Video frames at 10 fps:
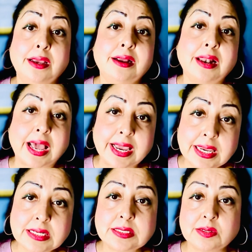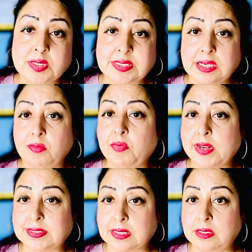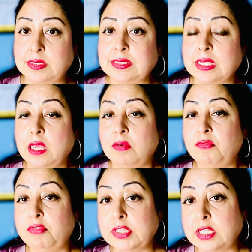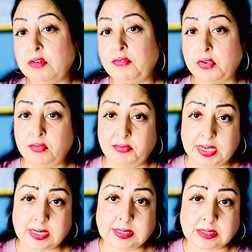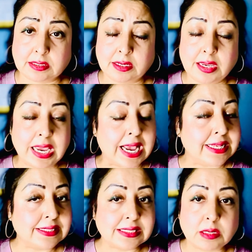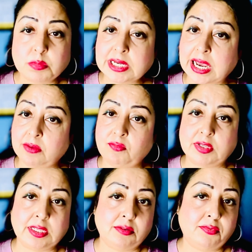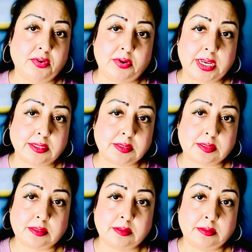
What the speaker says: clients receive results within few weeks and sometime within few days.